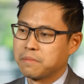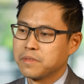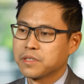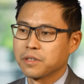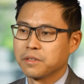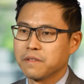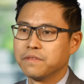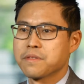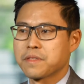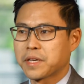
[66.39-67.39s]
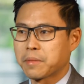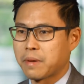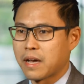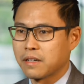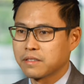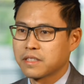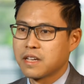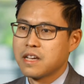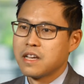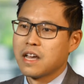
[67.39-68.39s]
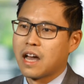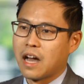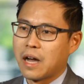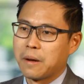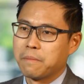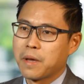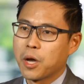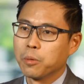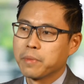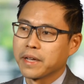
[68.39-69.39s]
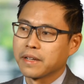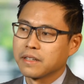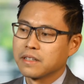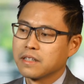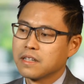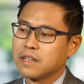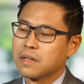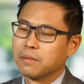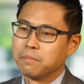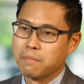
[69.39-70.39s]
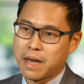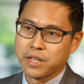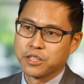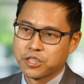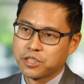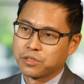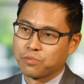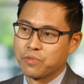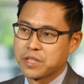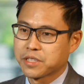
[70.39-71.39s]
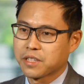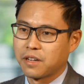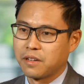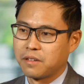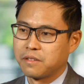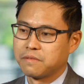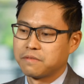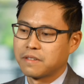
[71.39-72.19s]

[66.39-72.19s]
So if you think about helping manage the risk of